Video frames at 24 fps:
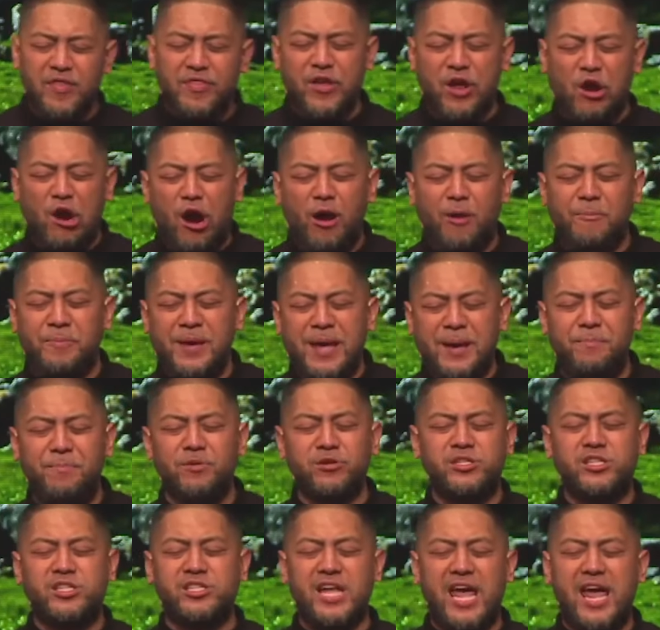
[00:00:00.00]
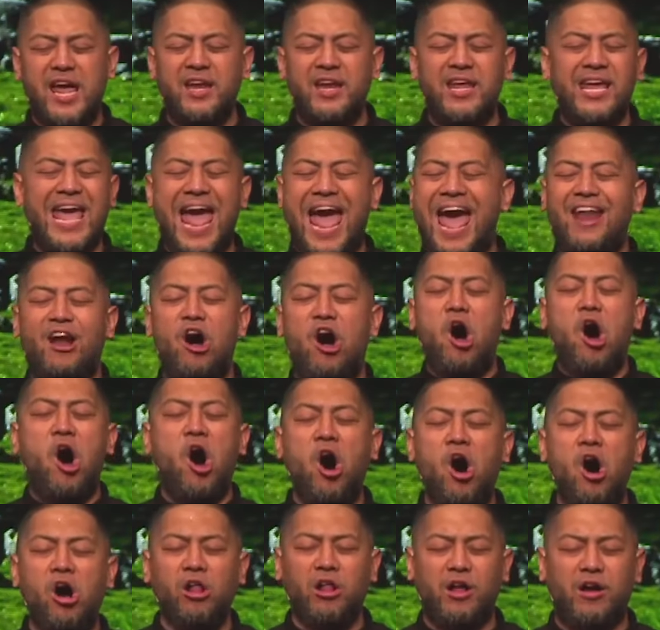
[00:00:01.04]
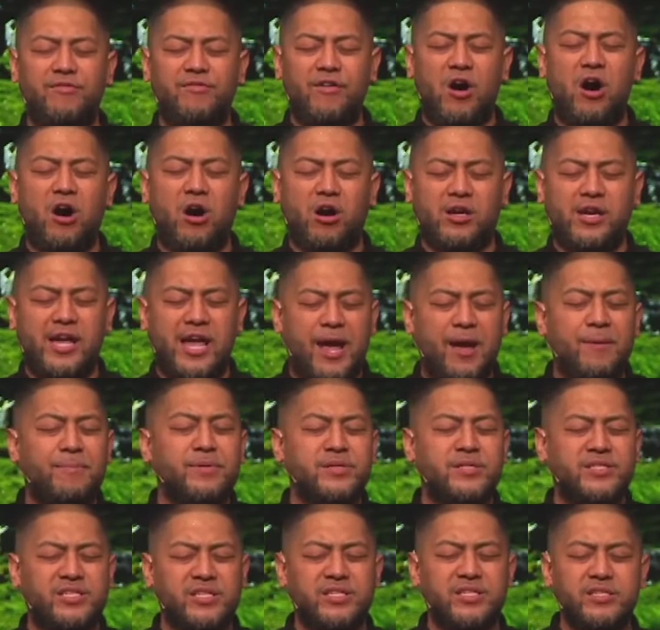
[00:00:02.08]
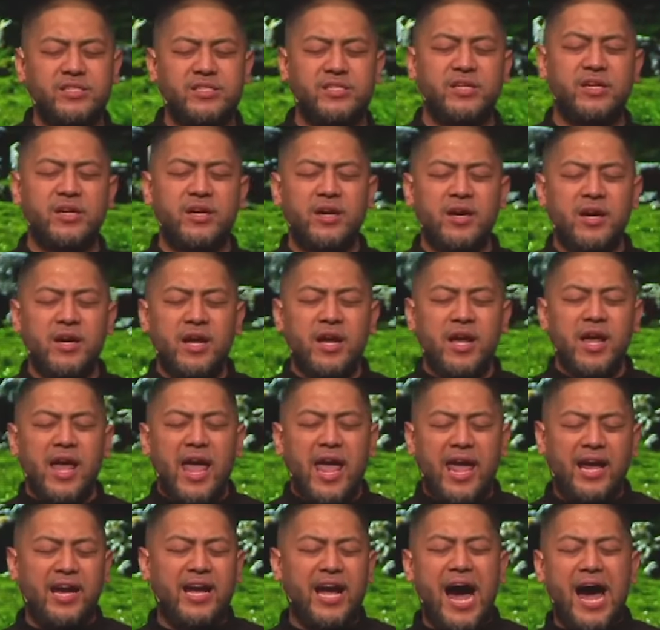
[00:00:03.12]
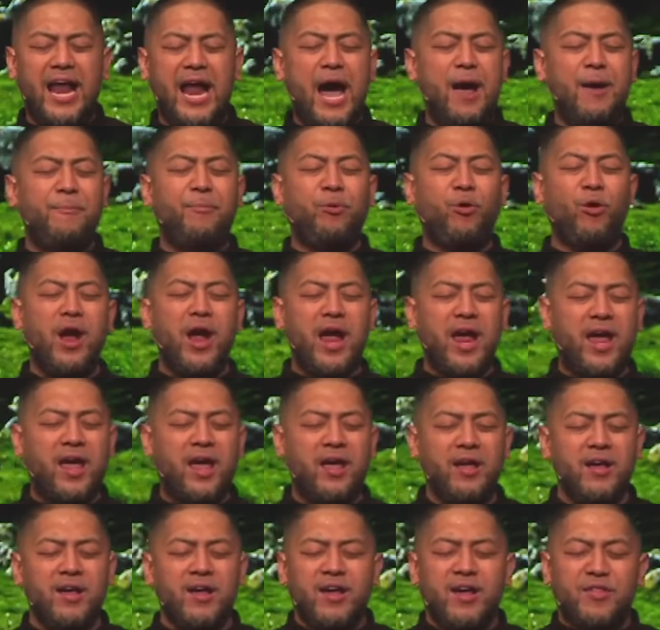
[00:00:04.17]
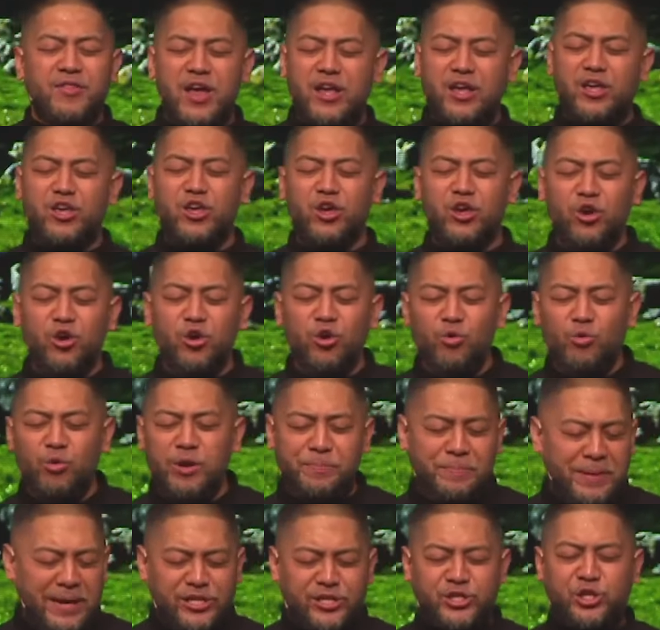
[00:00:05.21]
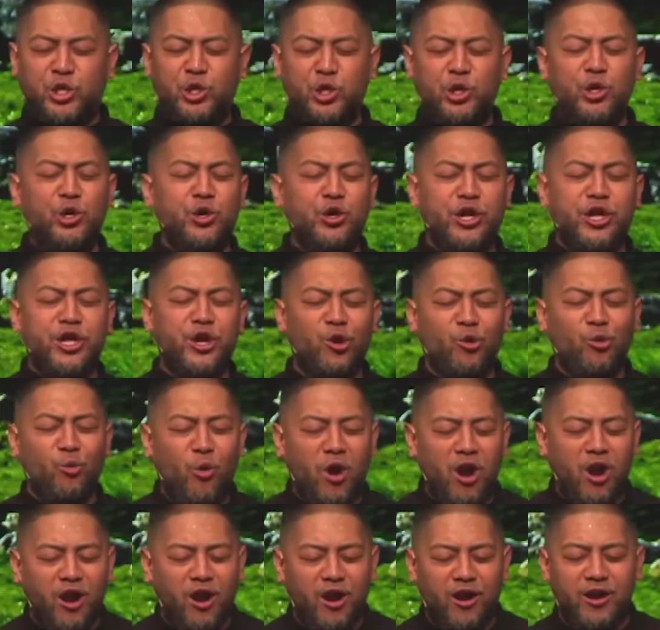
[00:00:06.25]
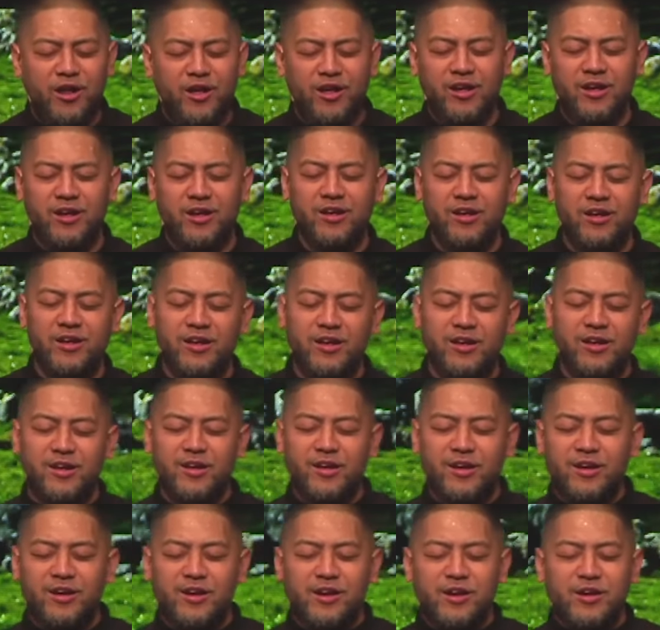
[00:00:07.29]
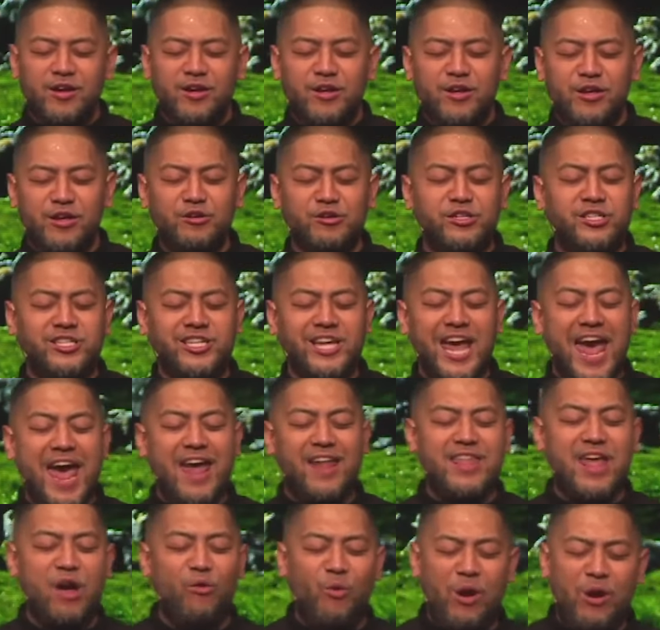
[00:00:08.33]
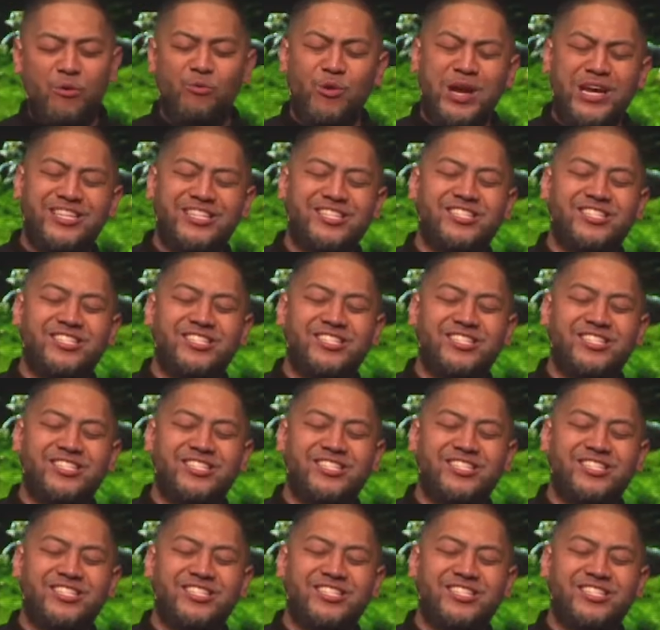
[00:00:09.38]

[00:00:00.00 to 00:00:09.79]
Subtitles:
that there are people standing at all of our campuses. And God, I pray that you would be true to your word. You said that when we